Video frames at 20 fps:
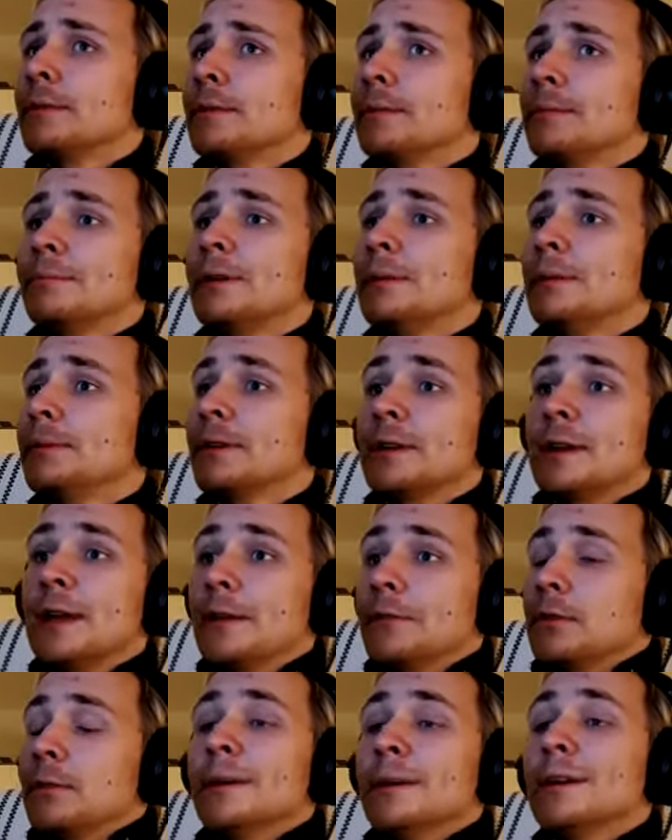and people are going to
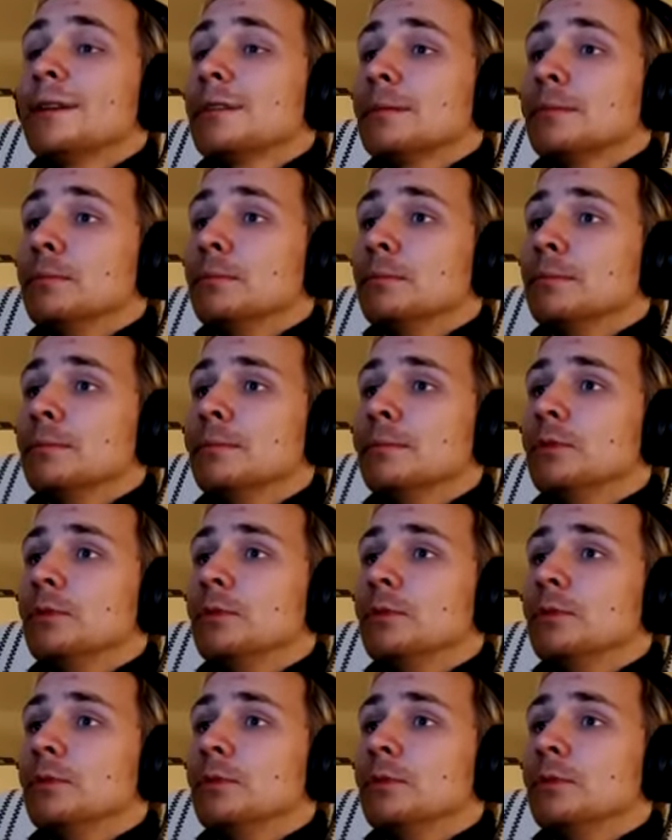have to make some new